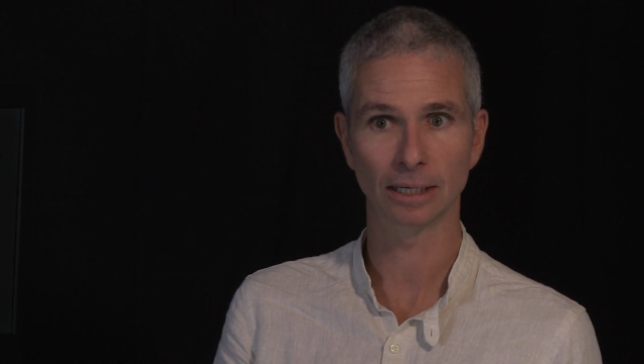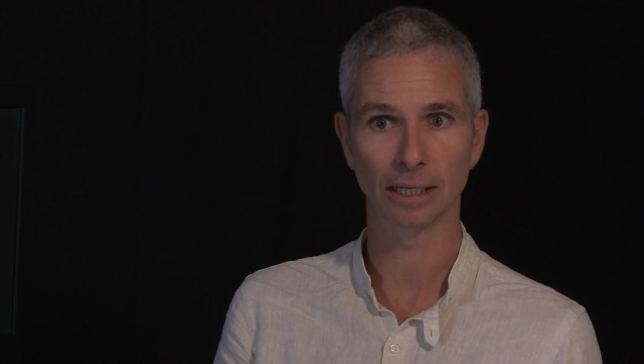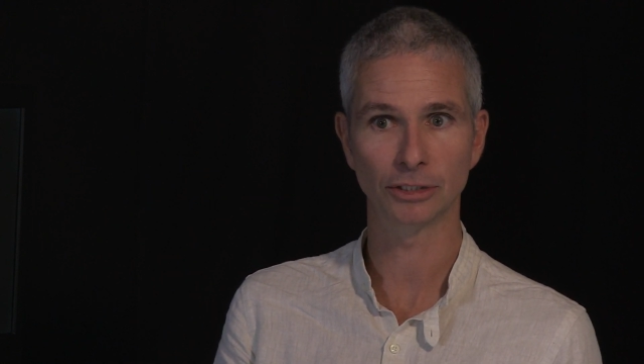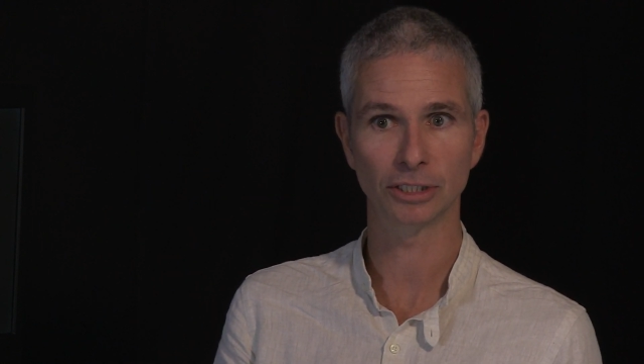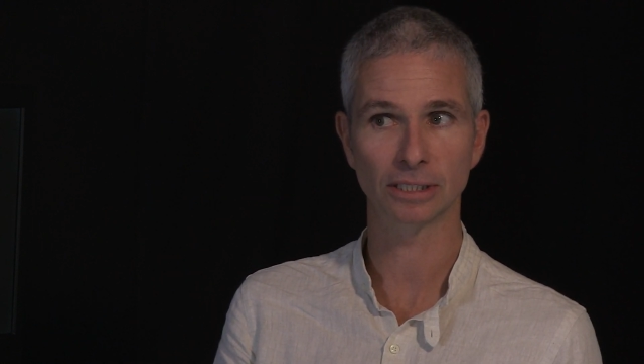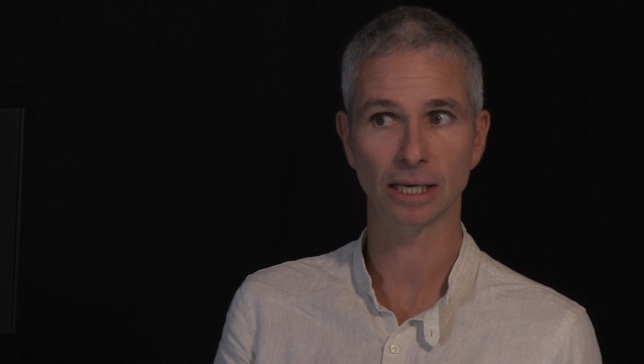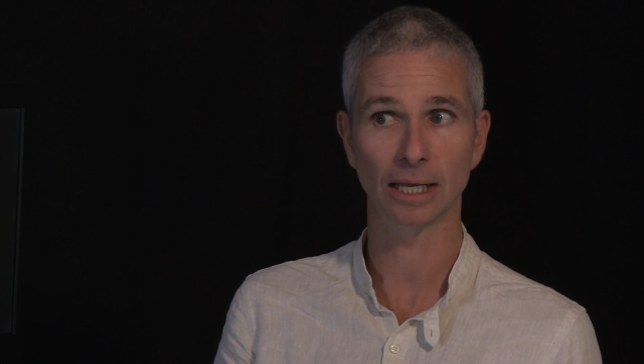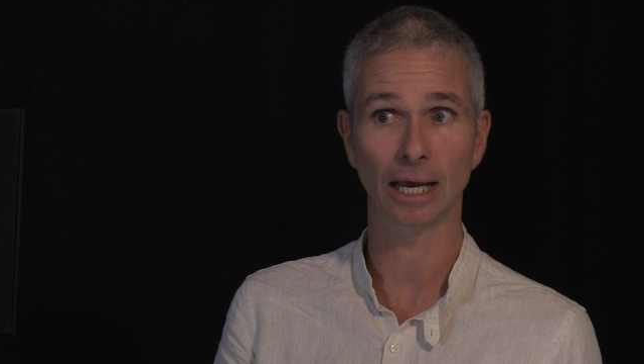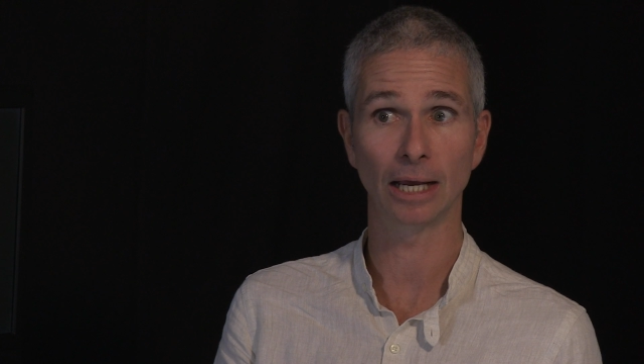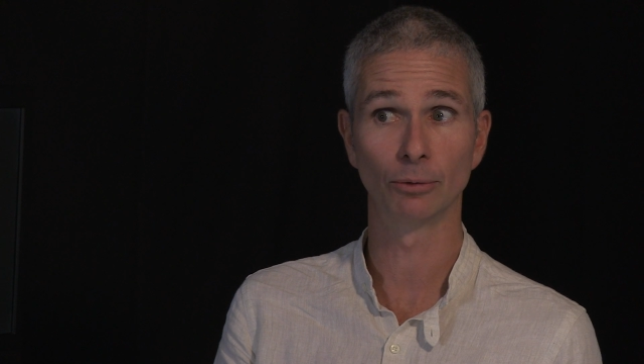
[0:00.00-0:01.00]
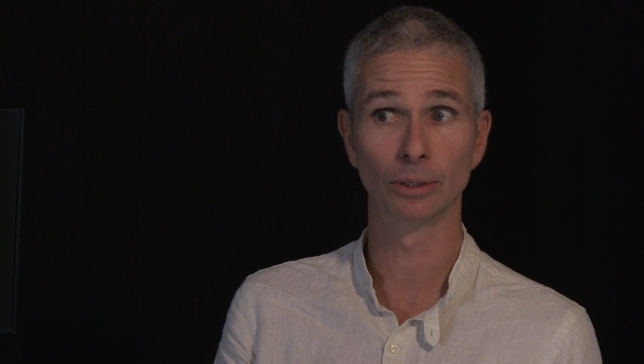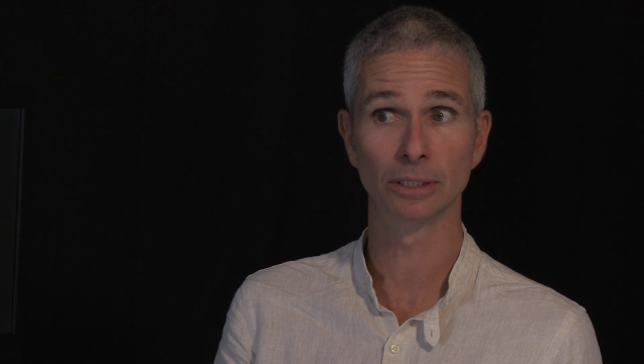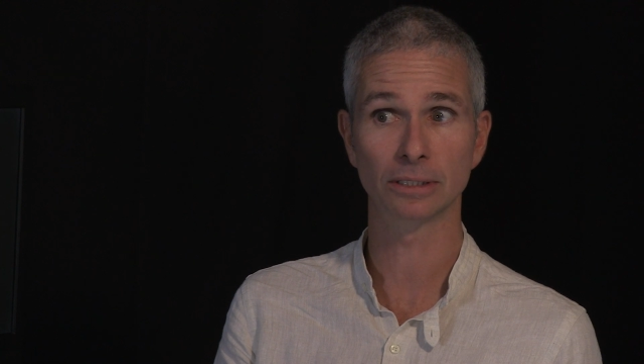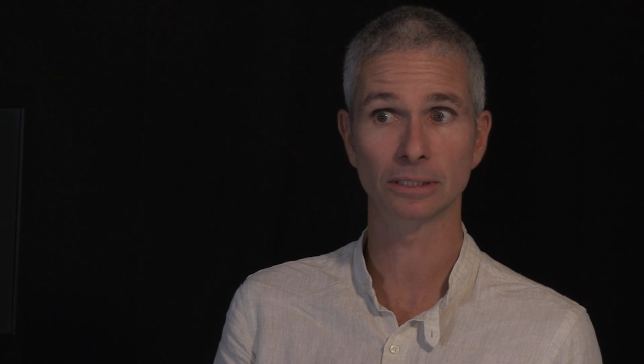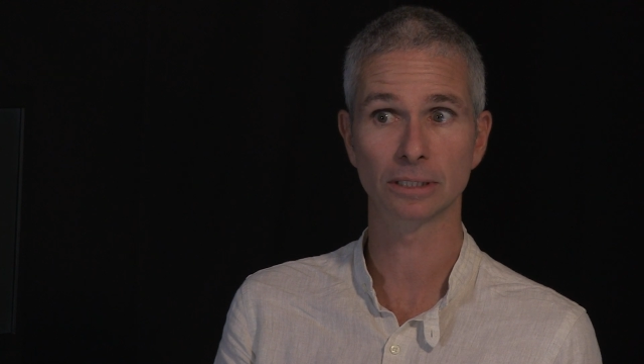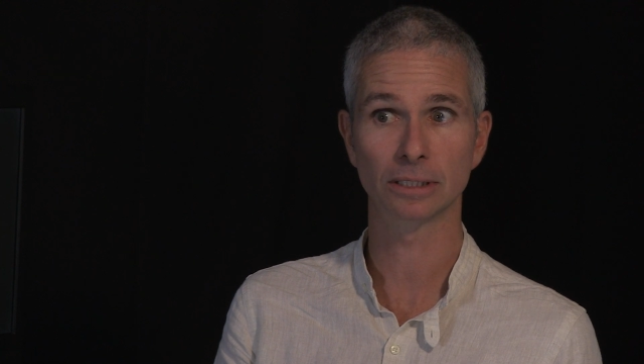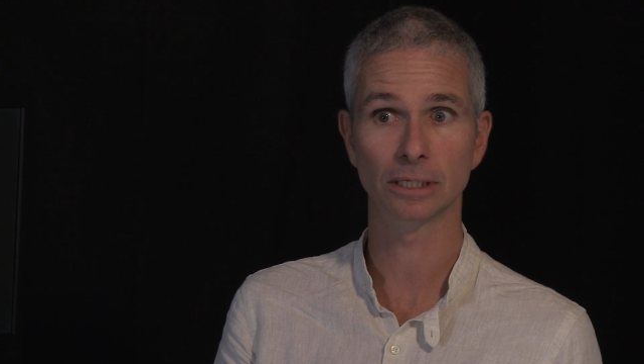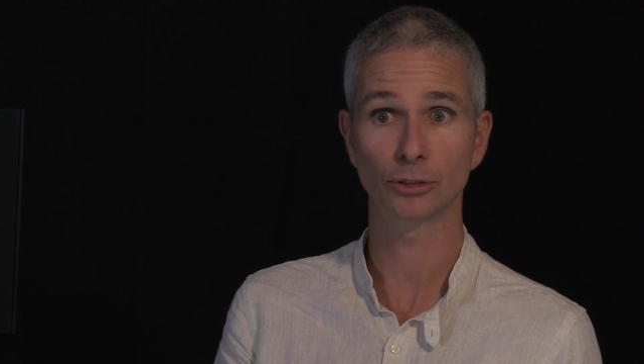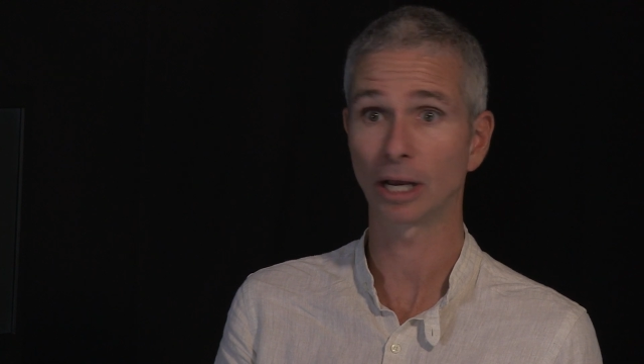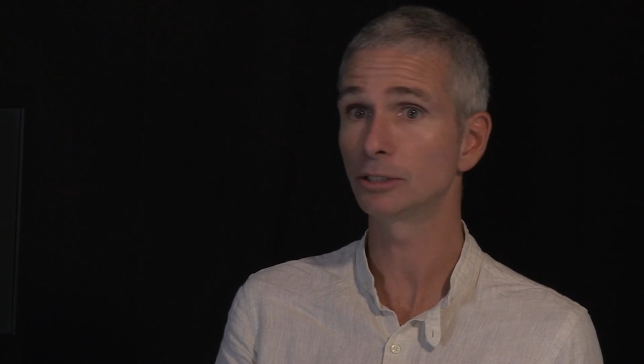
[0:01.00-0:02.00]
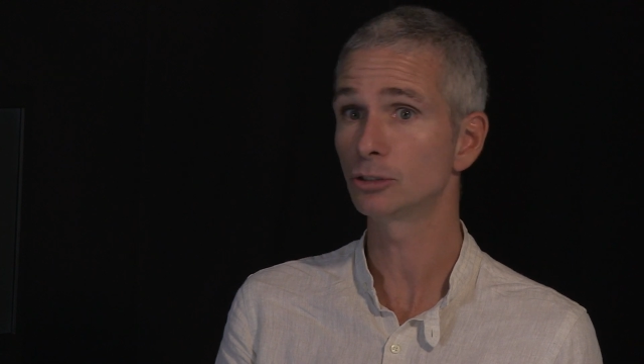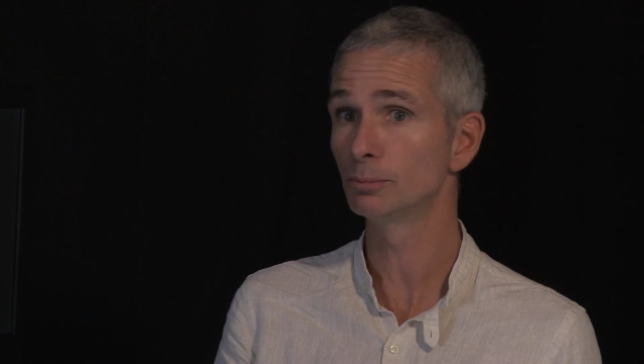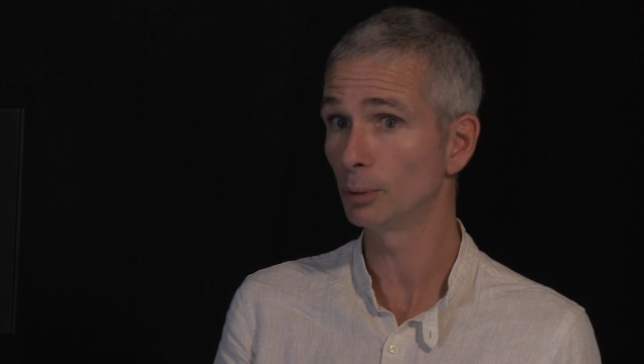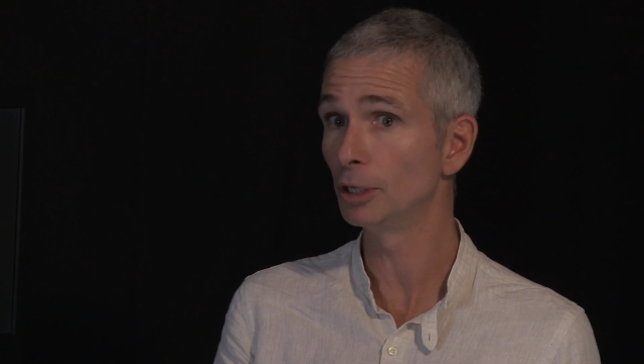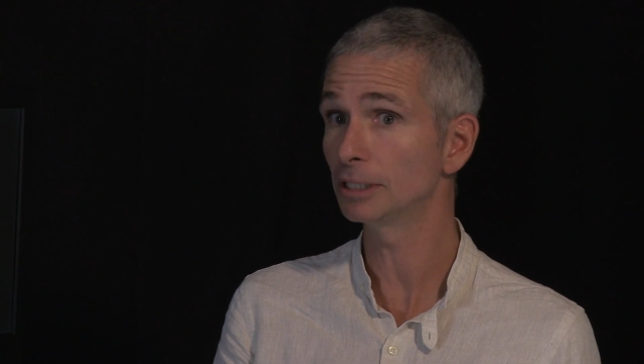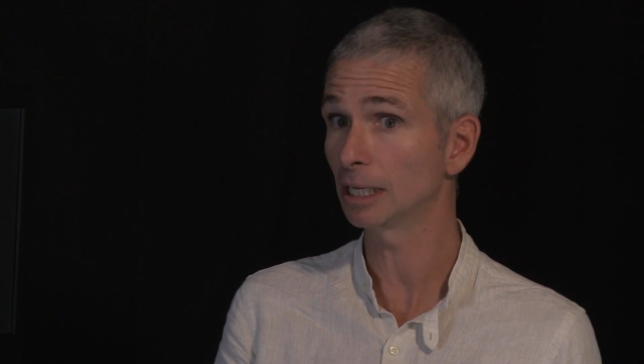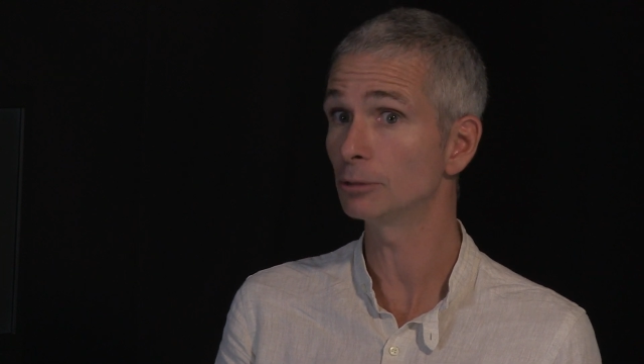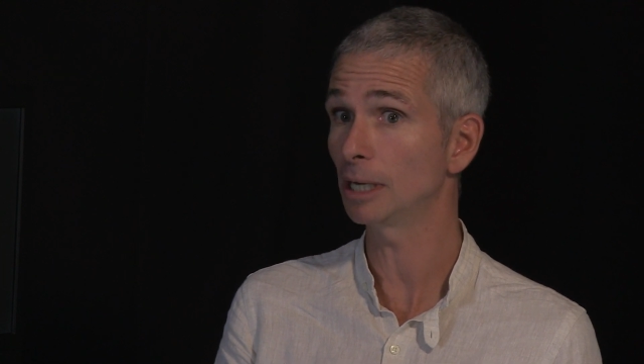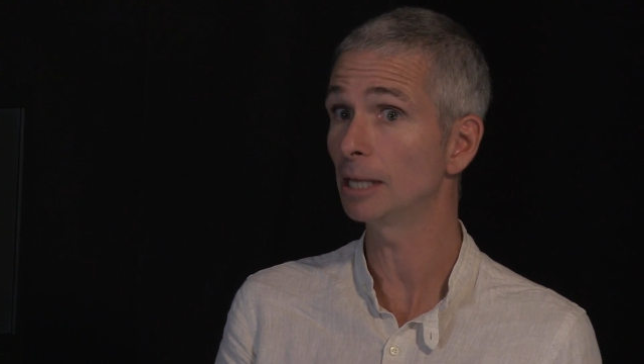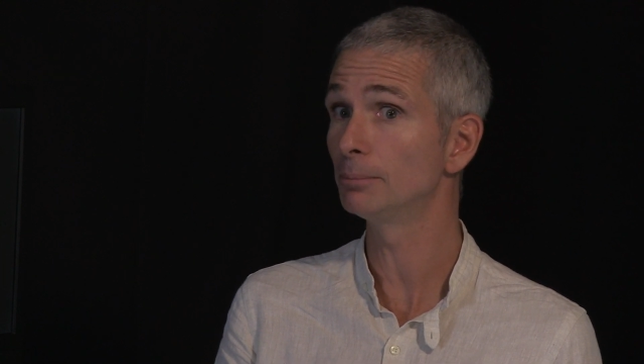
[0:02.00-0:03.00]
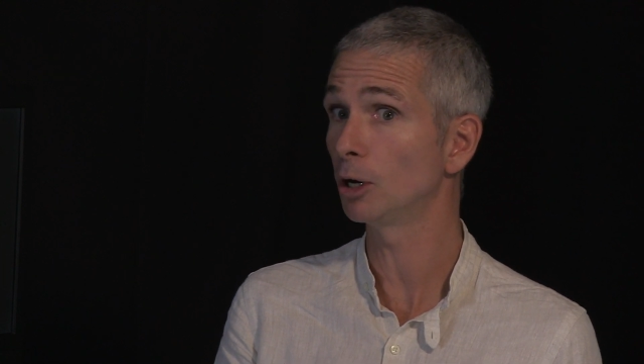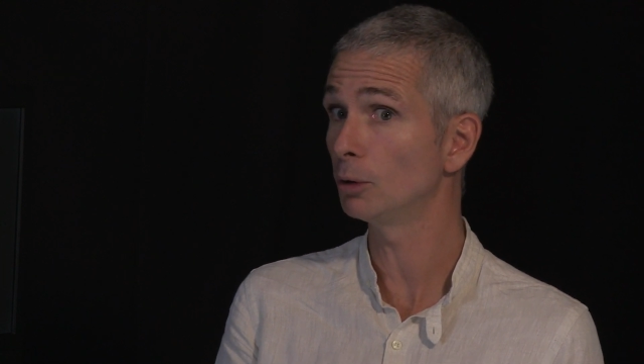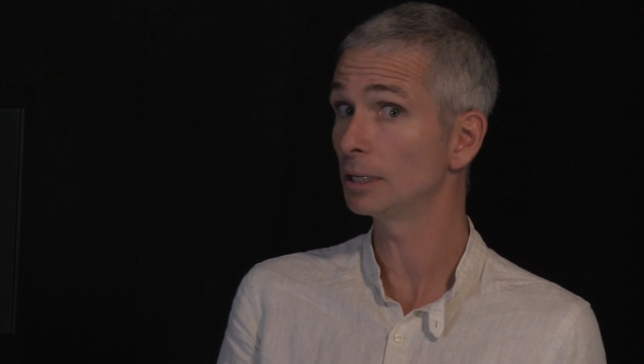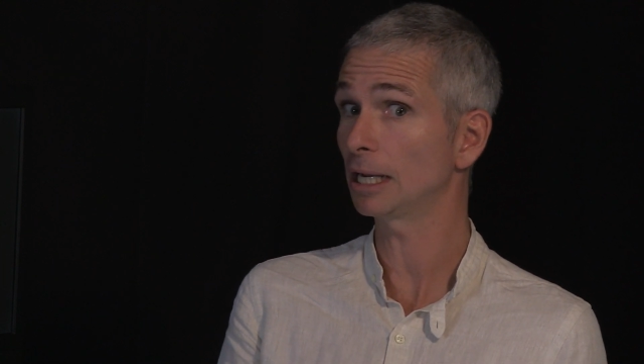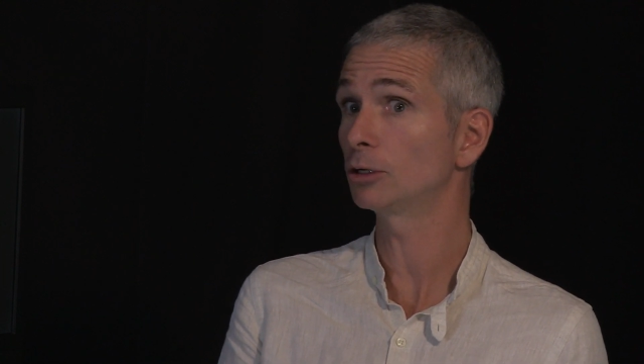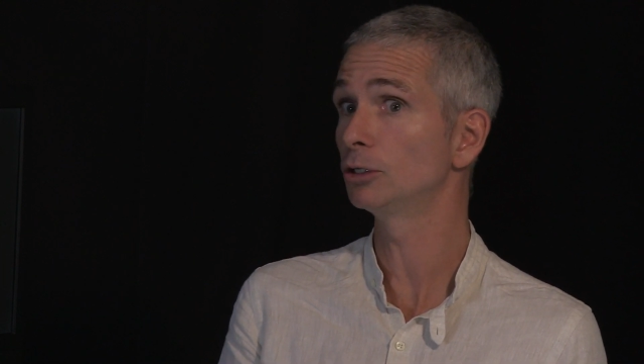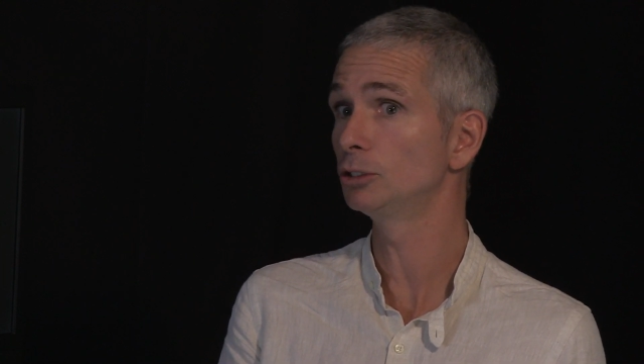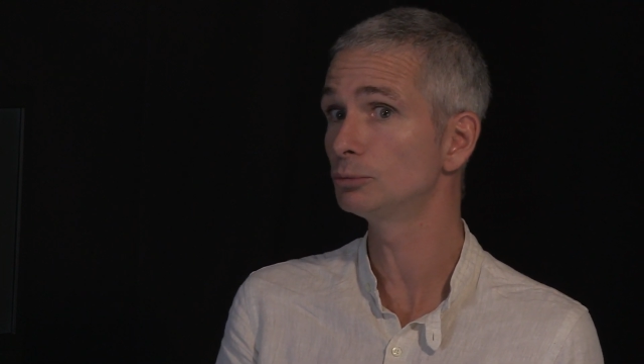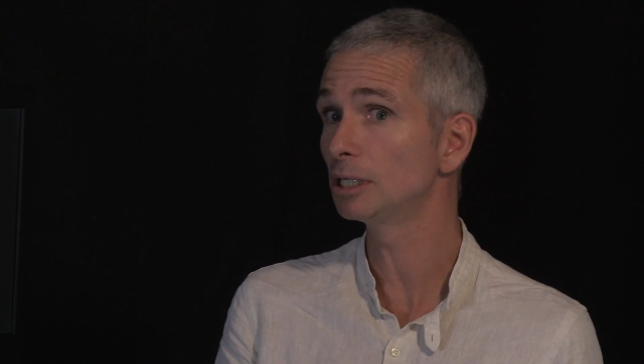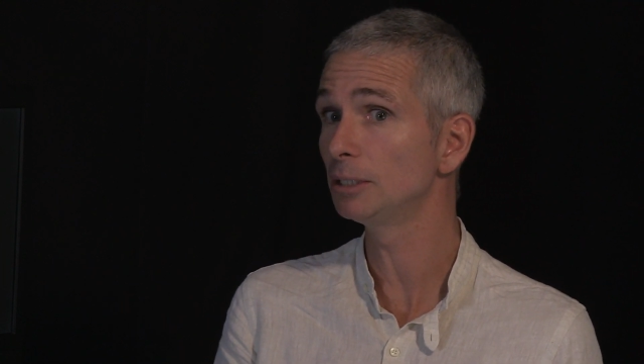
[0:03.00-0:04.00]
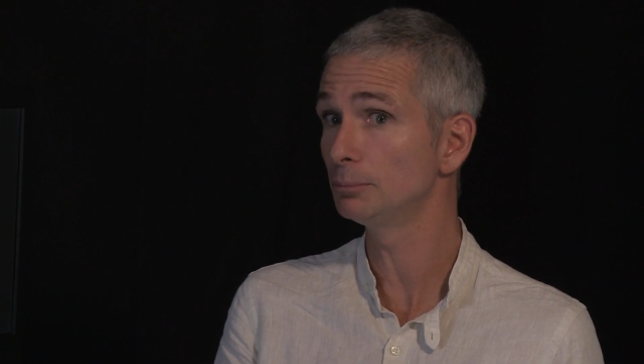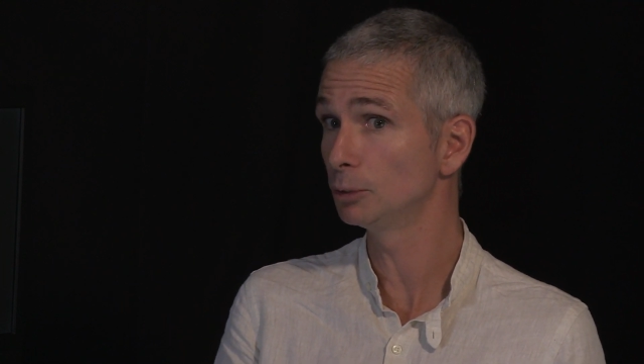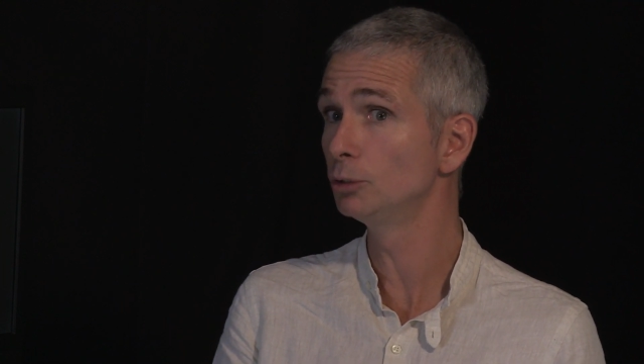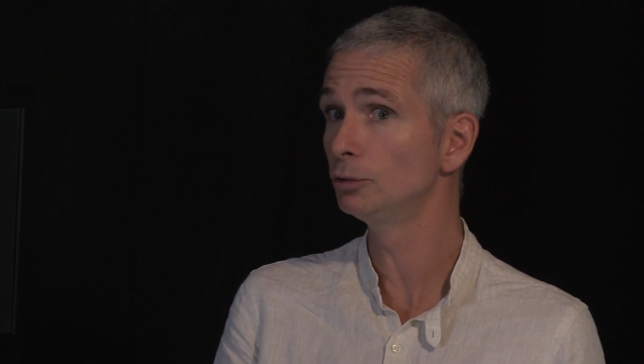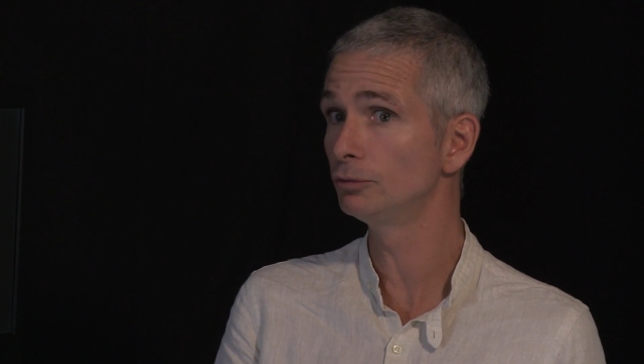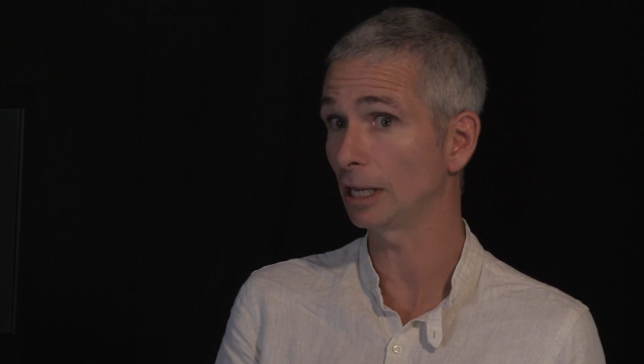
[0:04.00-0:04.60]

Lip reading: And she said, "I was trying to point that red ball, but I couldn't really move.